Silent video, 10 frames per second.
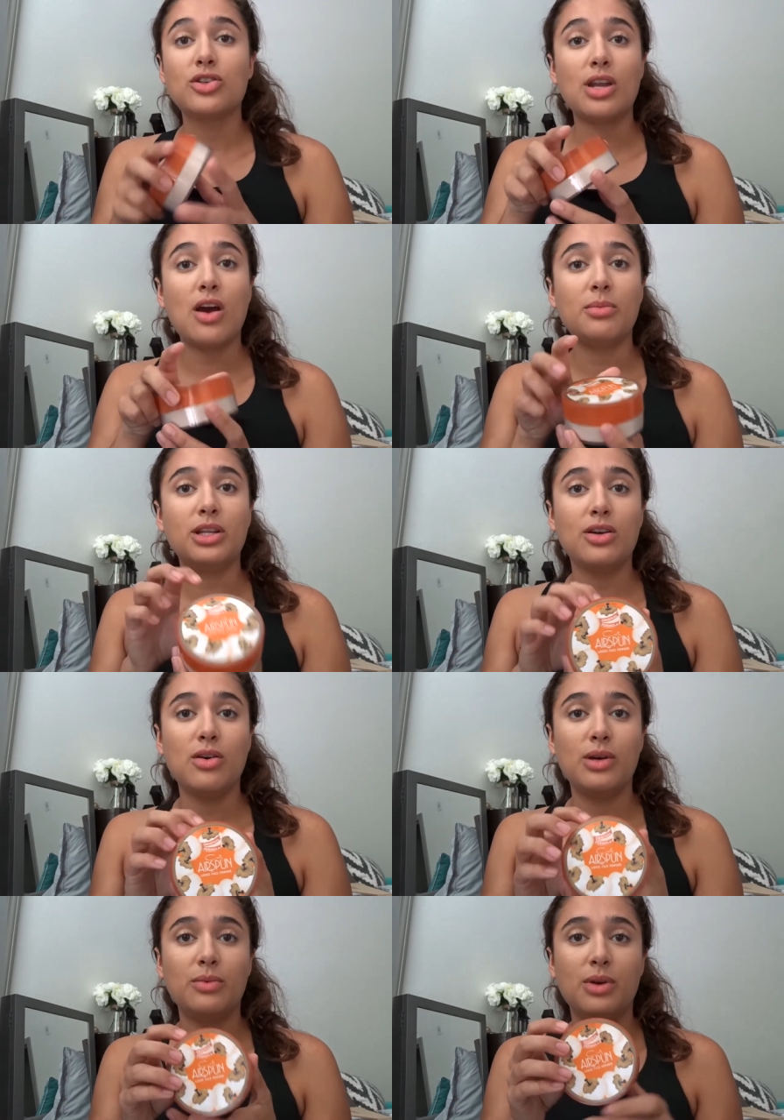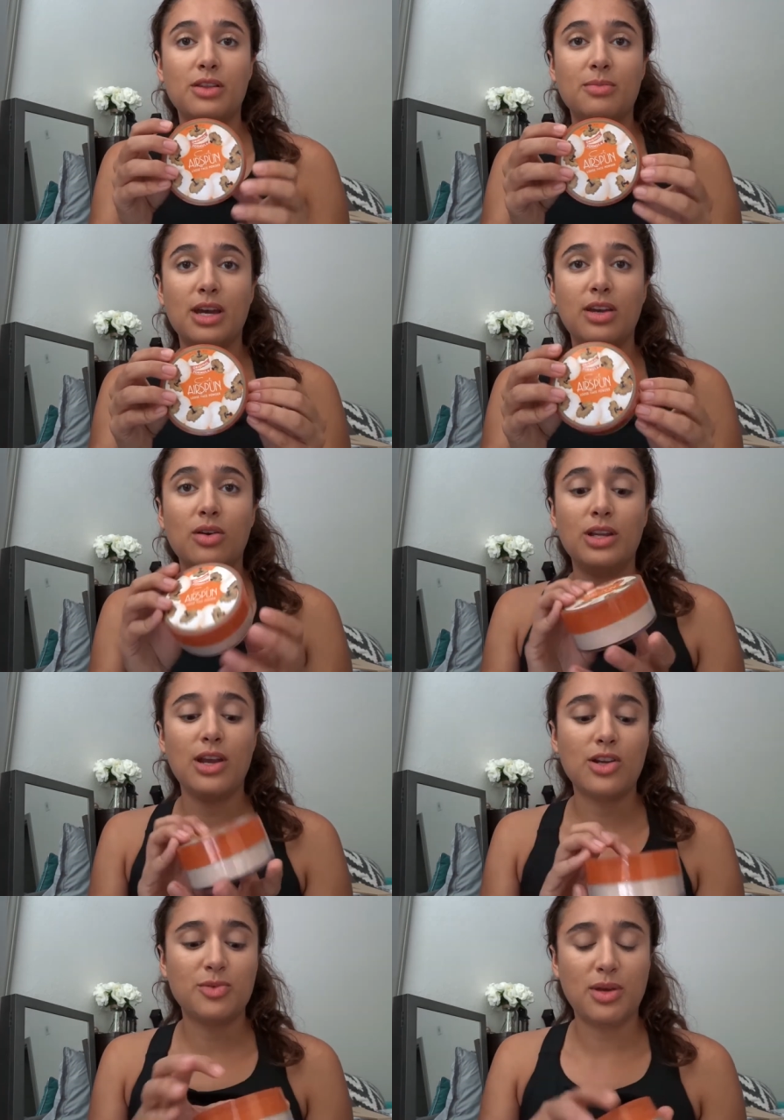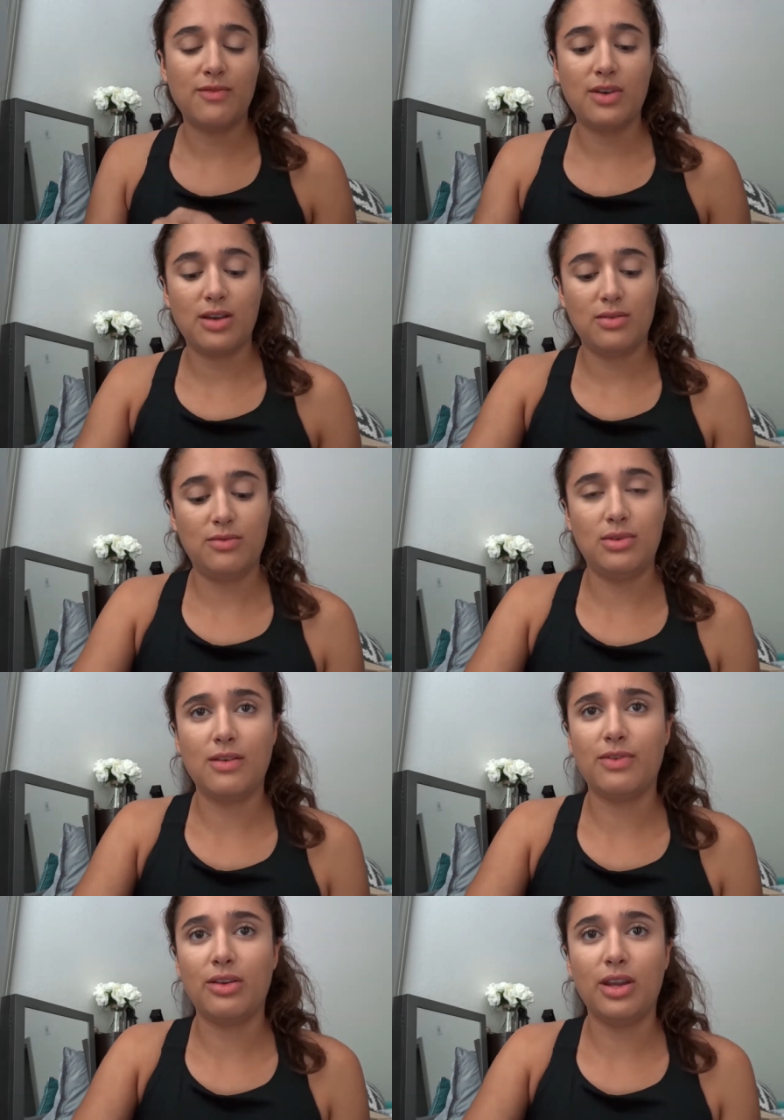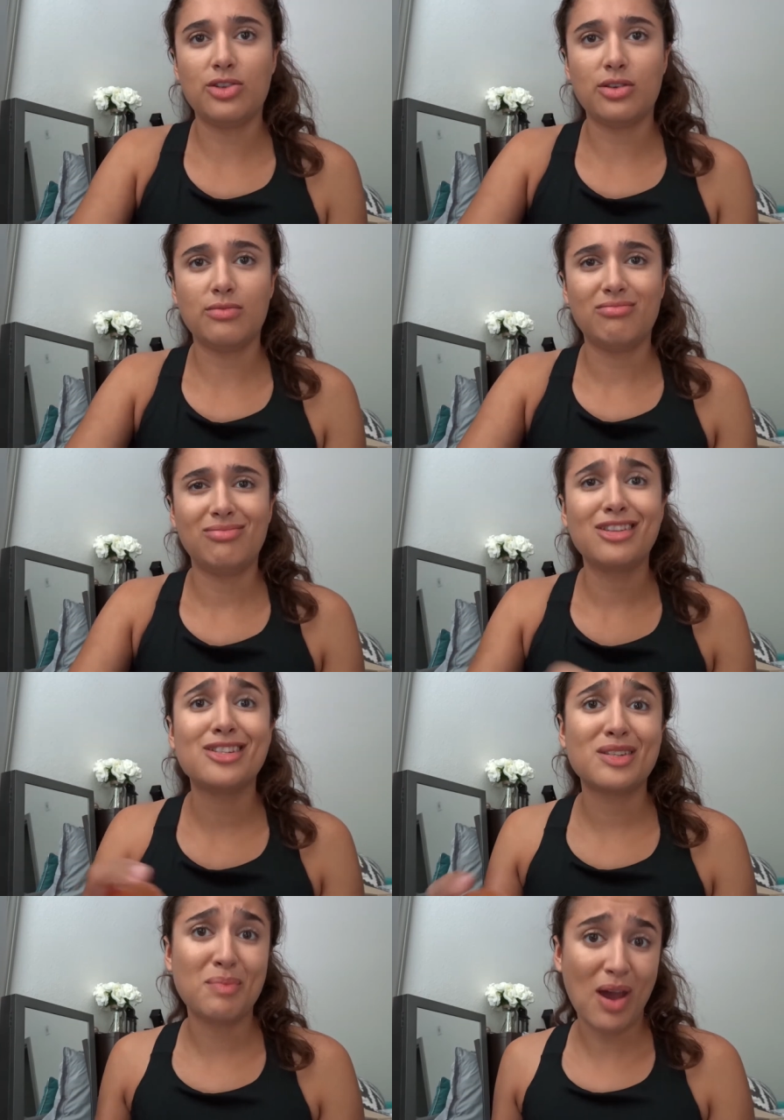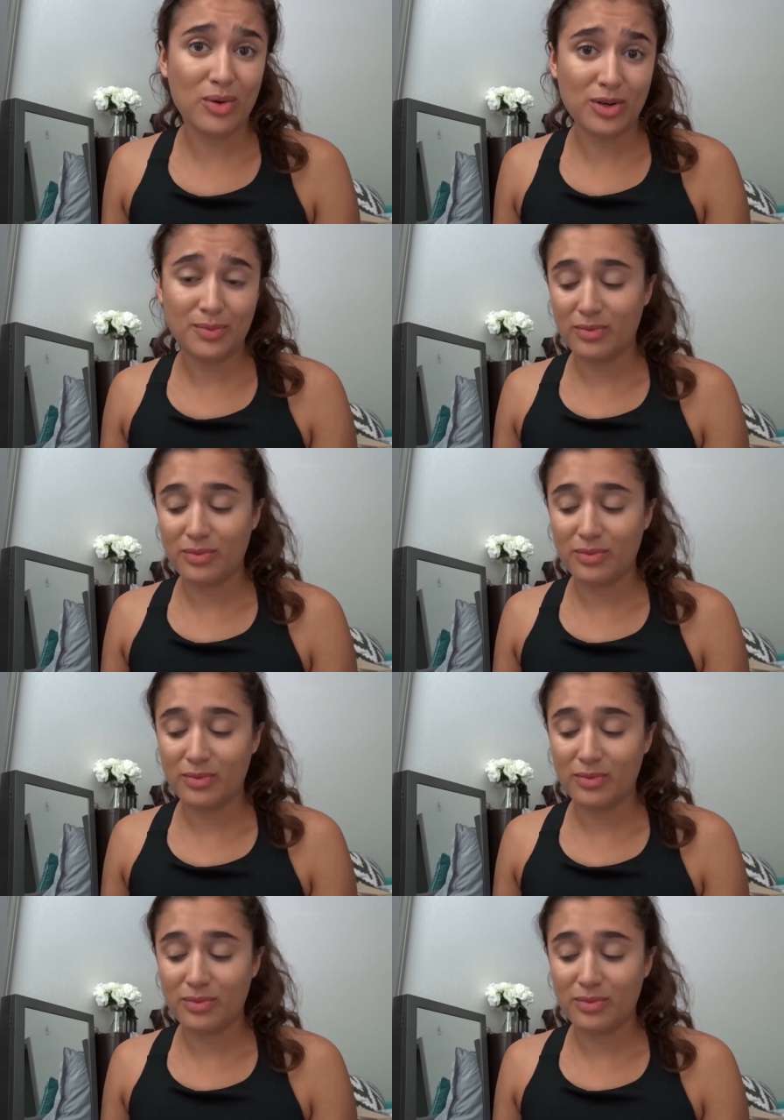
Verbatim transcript: So now I'm gonna go in with my Coty Airspun, not foundation, this is powder.